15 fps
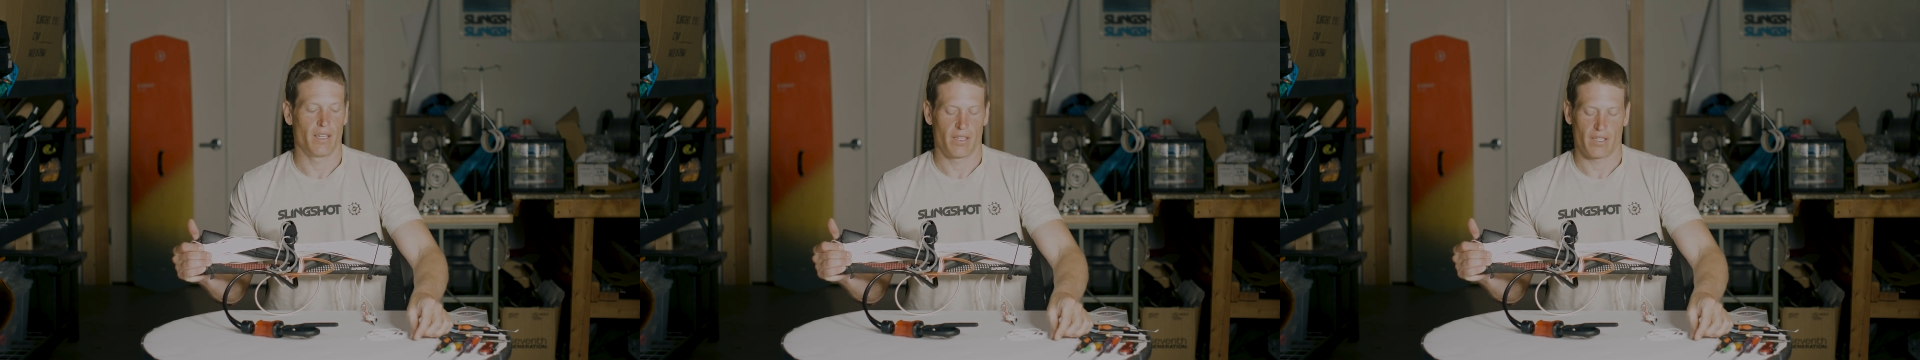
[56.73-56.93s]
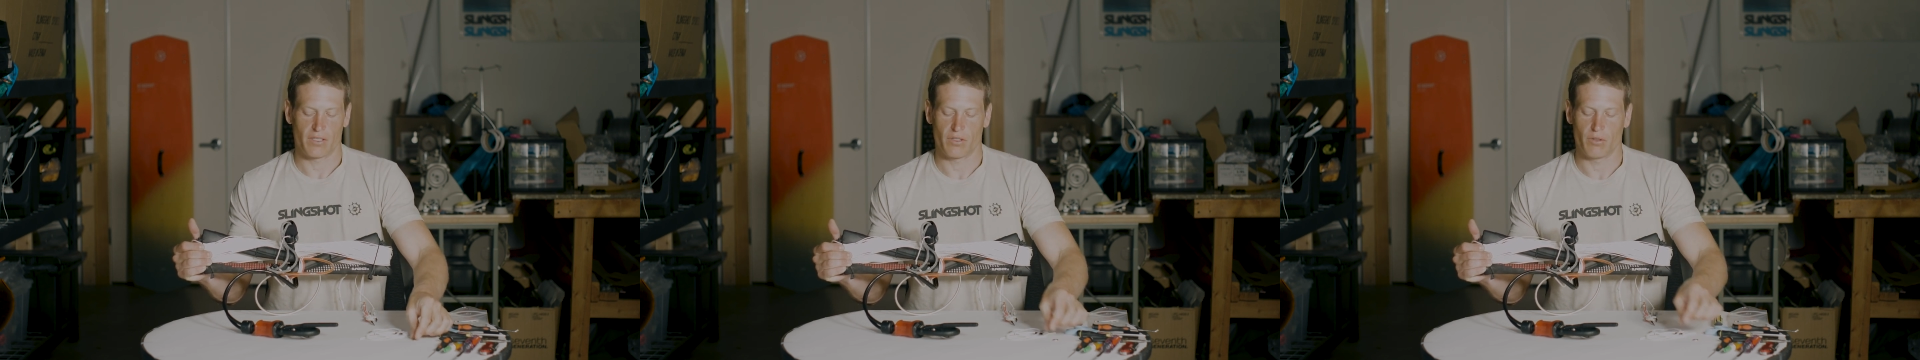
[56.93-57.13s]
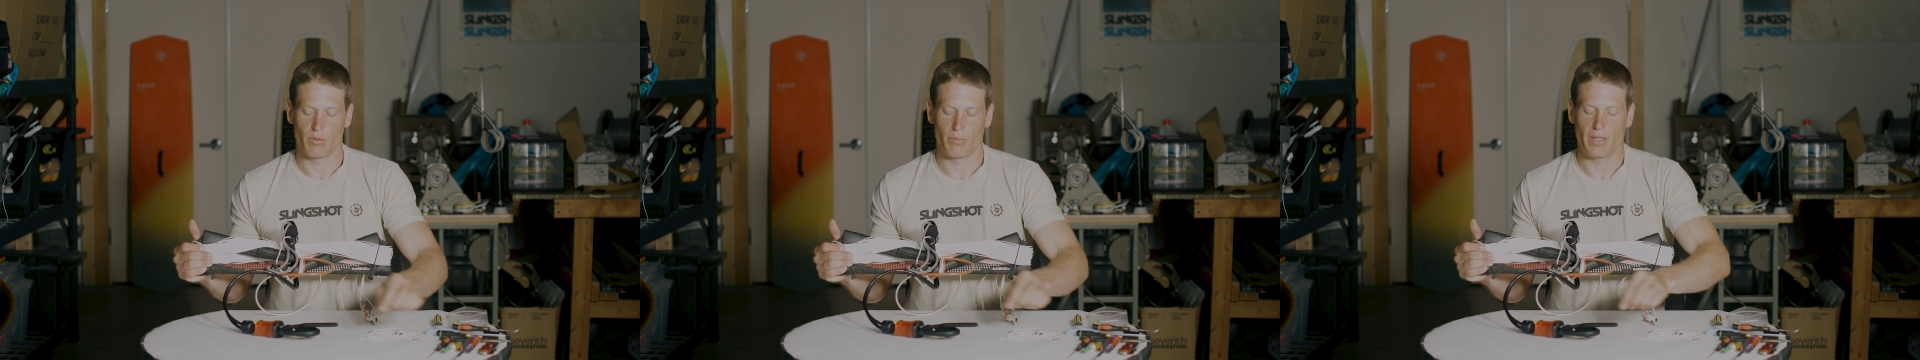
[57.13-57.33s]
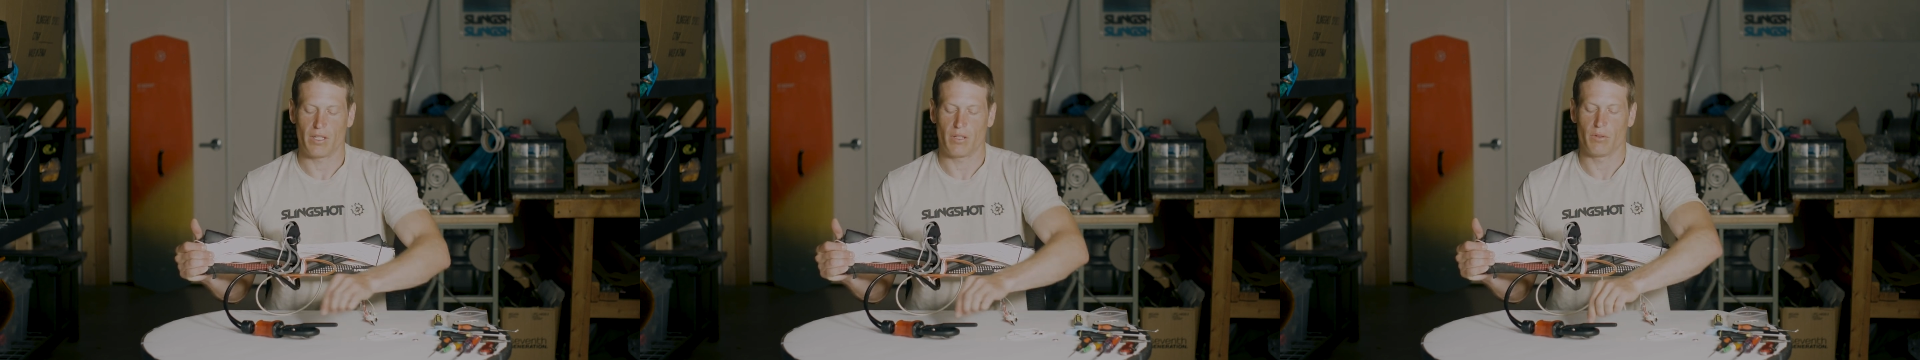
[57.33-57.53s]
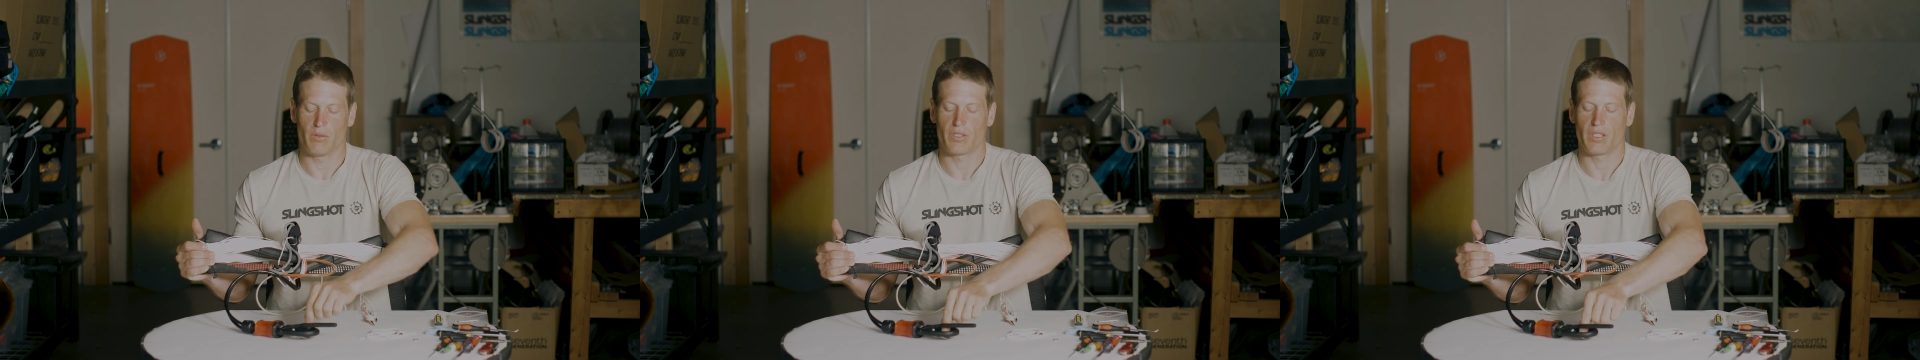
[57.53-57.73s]
because you will be
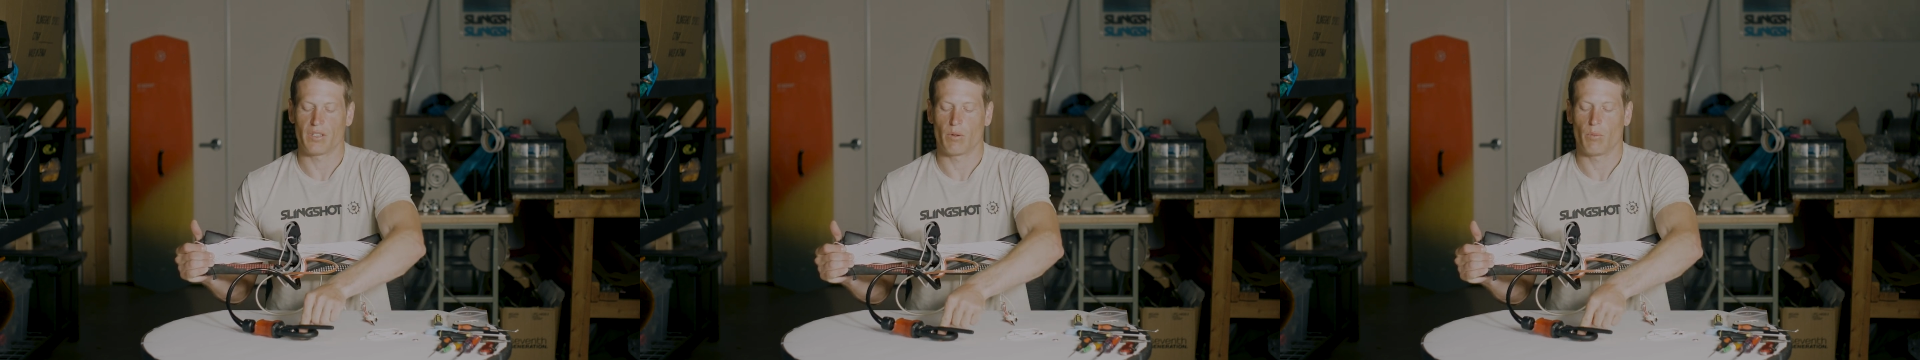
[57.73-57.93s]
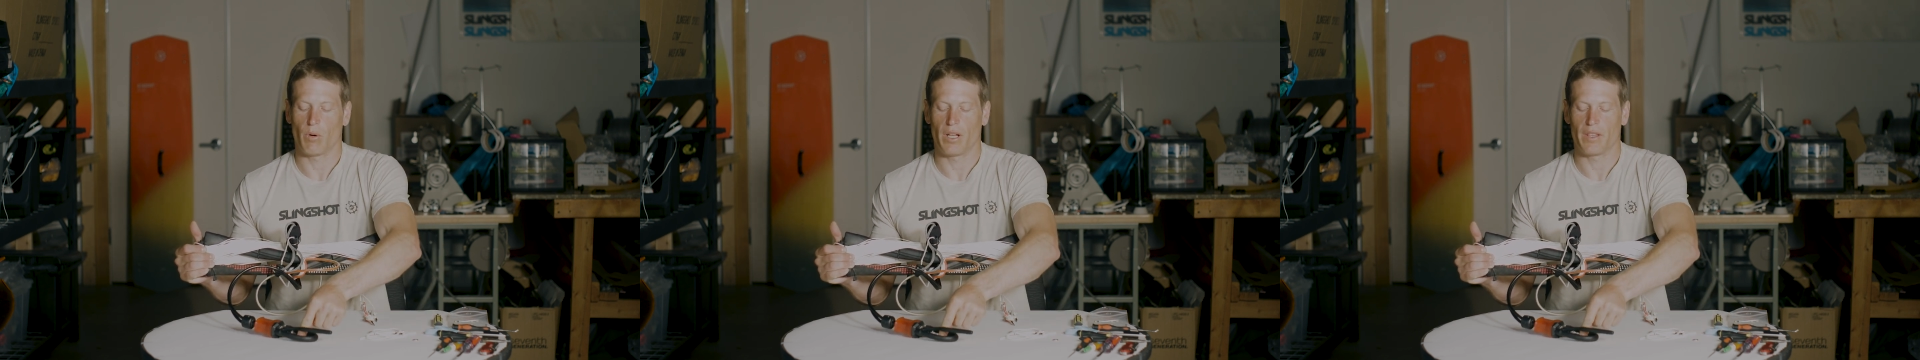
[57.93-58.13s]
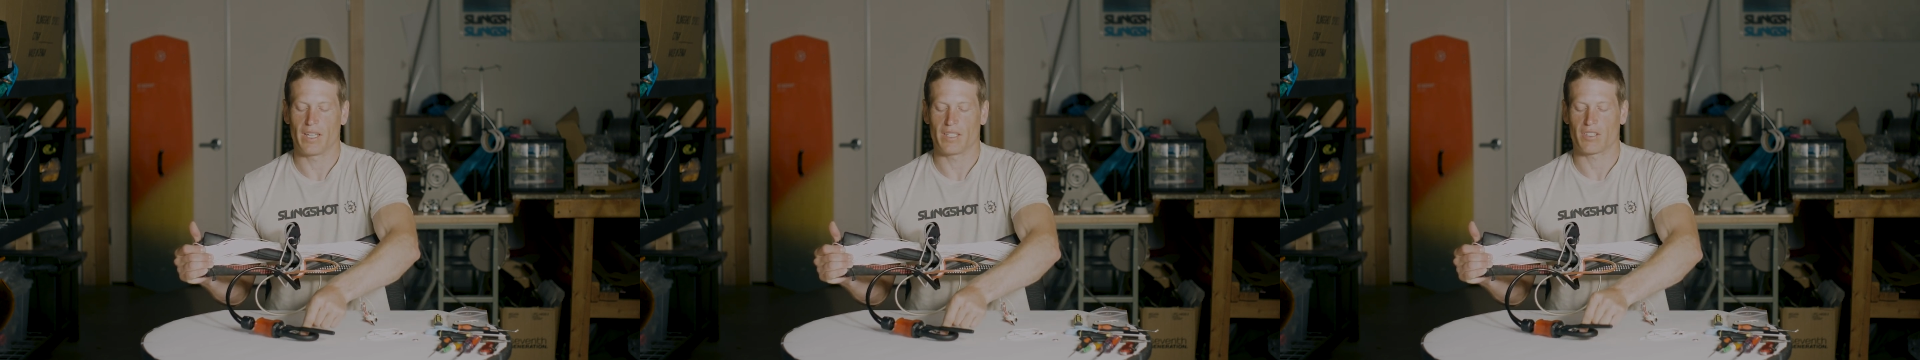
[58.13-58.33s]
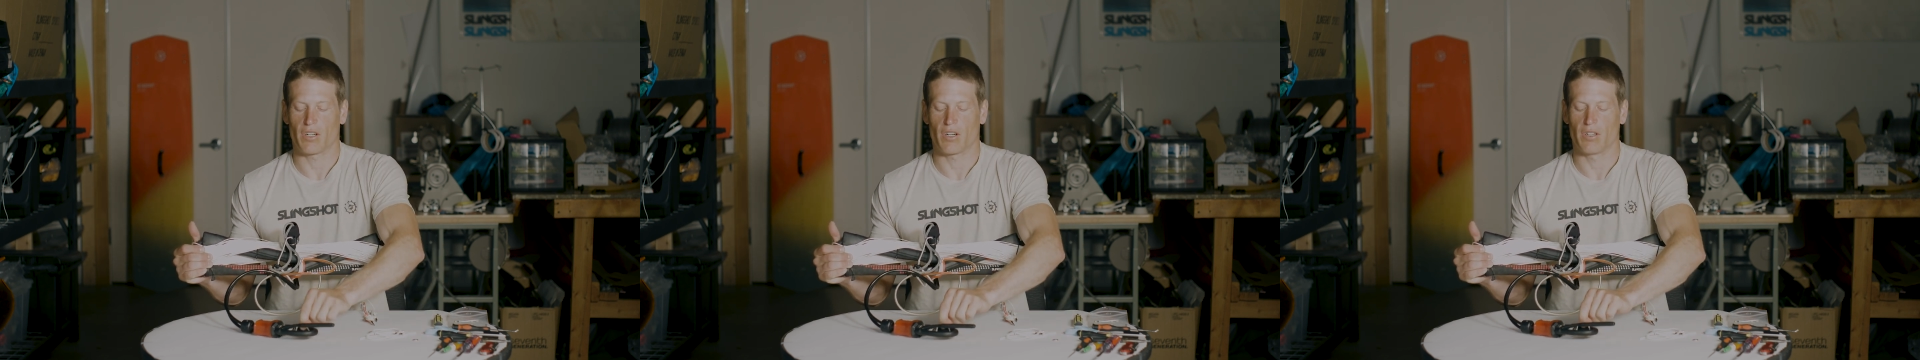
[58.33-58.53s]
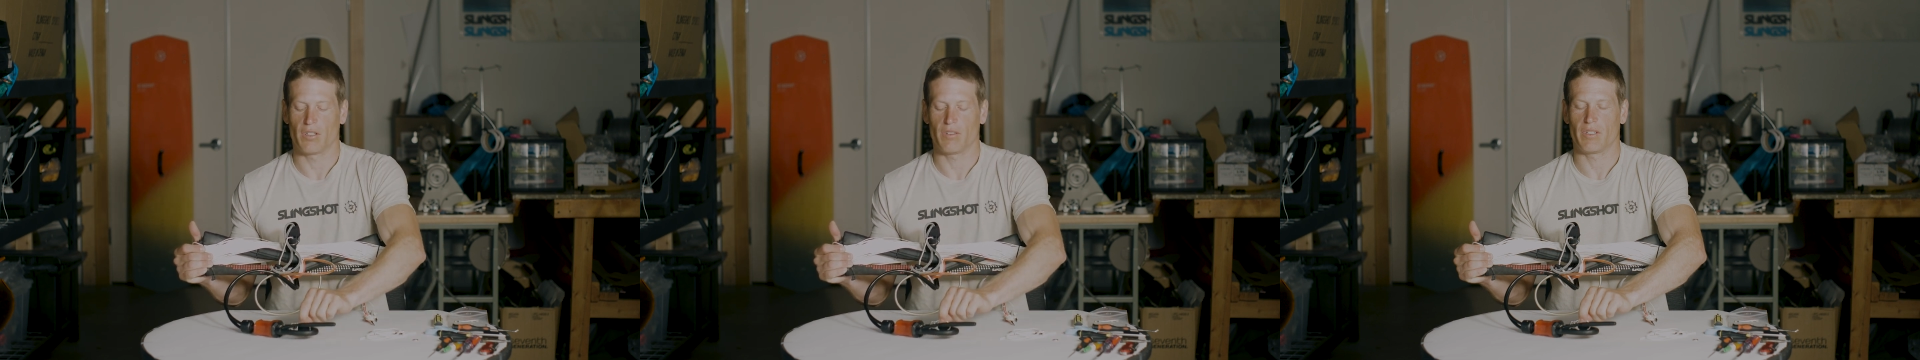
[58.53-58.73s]
using the one that's
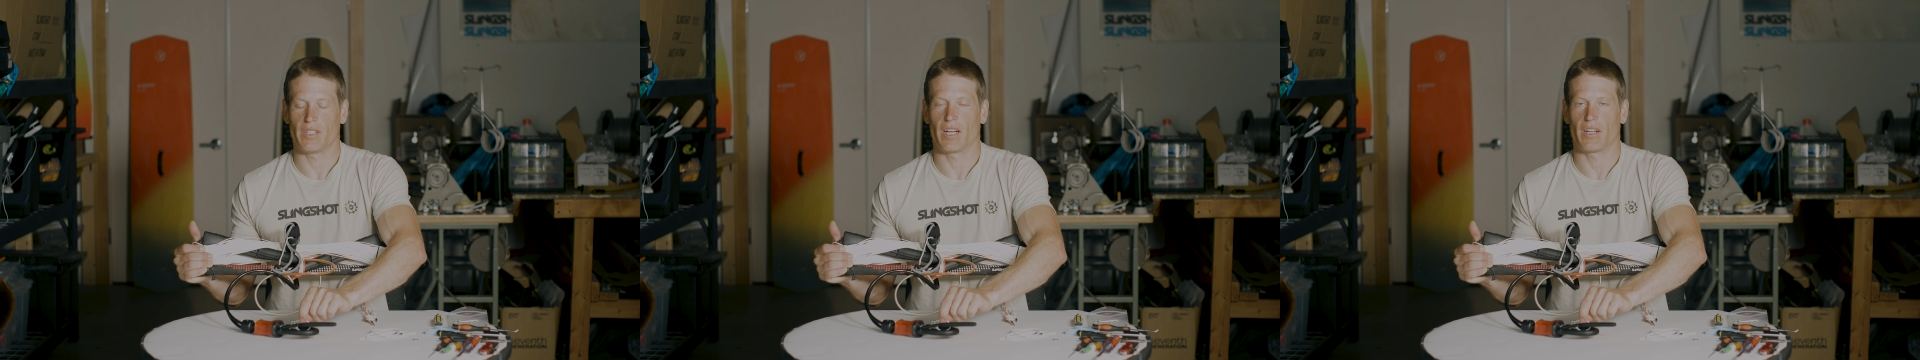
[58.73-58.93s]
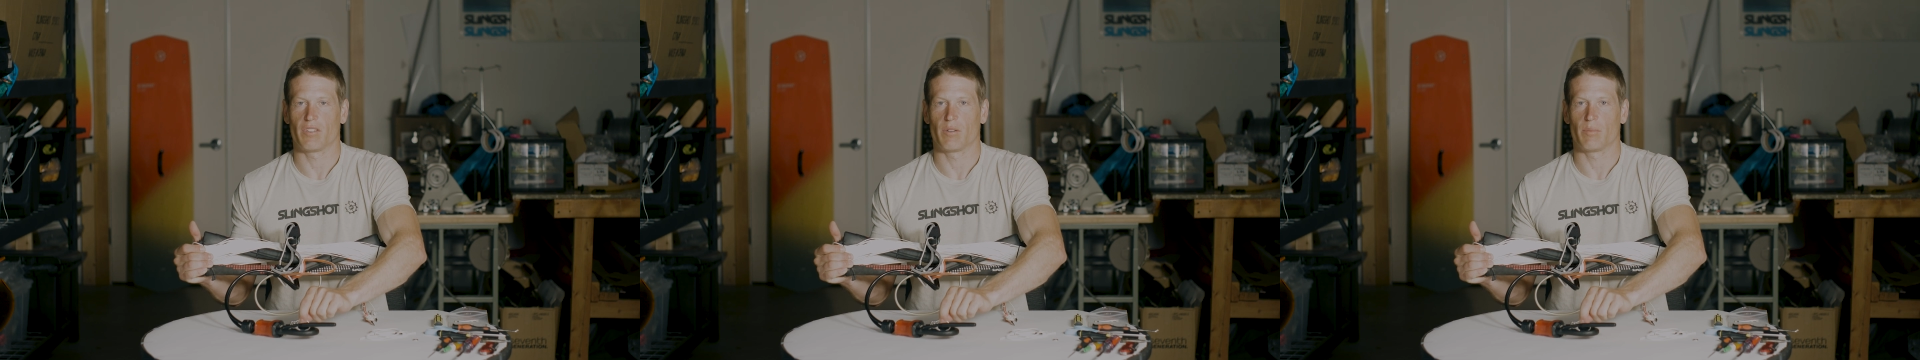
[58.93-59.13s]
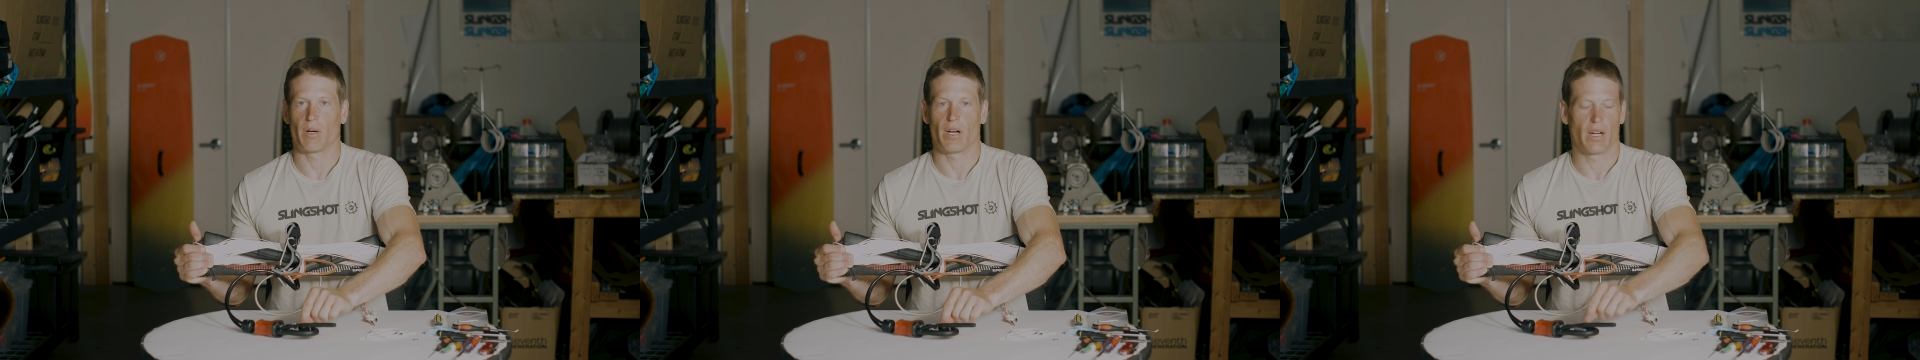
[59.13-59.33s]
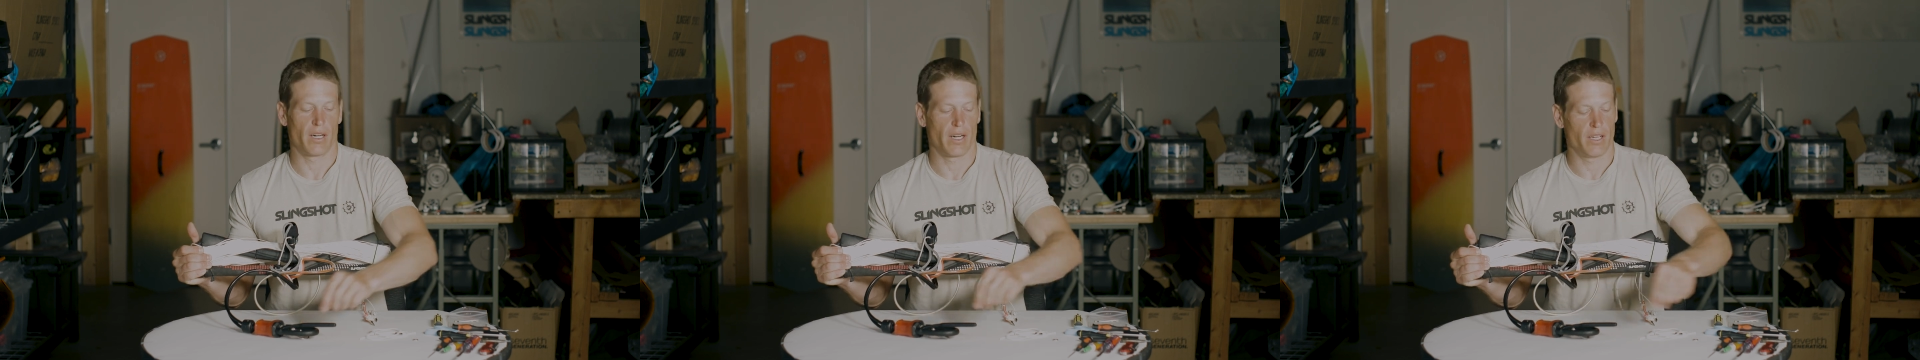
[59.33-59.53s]
currently on your bar,